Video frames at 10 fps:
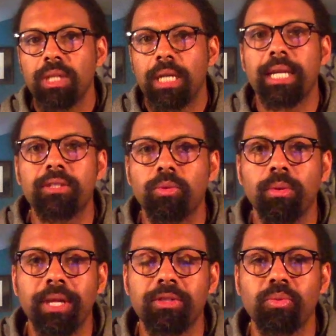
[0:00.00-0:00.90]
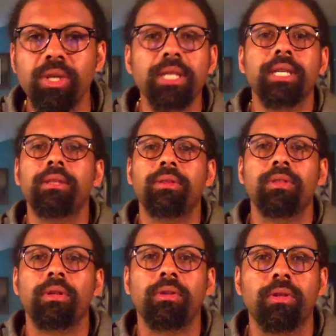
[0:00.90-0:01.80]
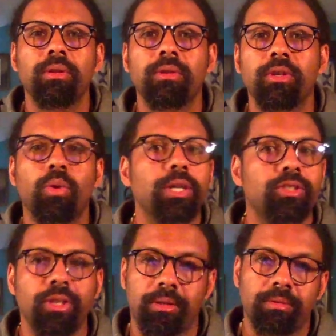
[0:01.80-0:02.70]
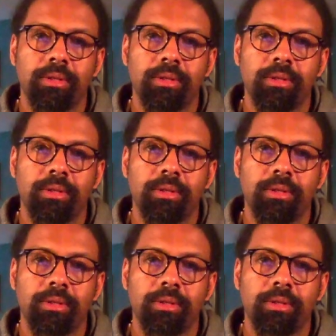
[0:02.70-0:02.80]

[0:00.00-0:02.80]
And that's really the question.